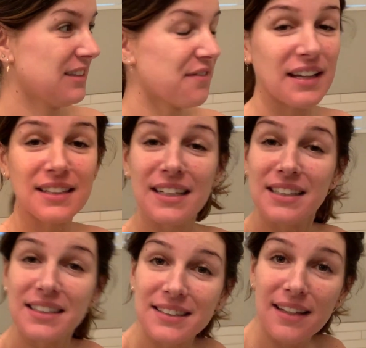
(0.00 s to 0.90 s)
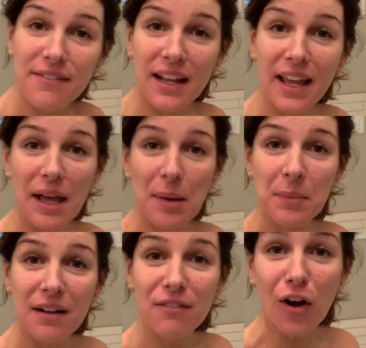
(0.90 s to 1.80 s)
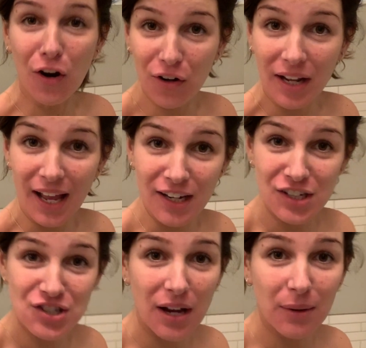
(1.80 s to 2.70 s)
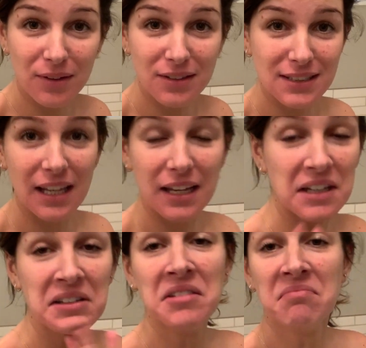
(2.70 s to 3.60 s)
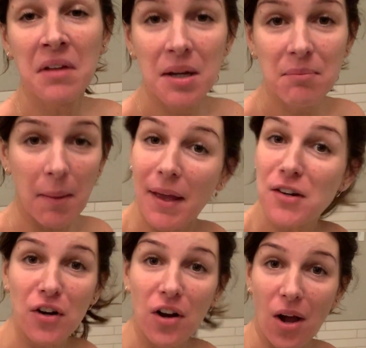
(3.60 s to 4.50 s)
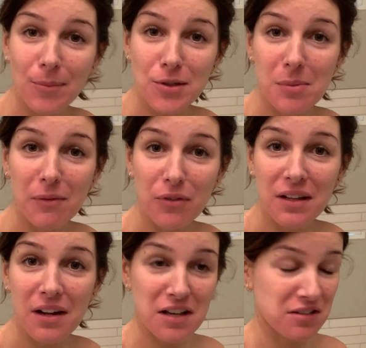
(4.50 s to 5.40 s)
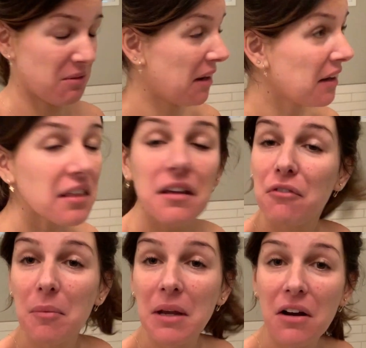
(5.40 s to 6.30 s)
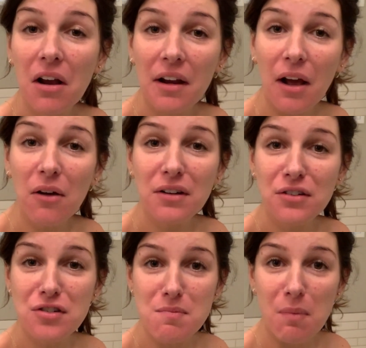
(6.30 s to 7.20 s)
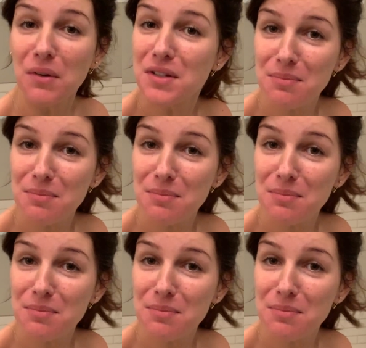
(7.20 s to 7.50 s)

Back at 7 a.m. and I've already had a shower is like my major accomplishment for the day. So anything from here on out is just bonus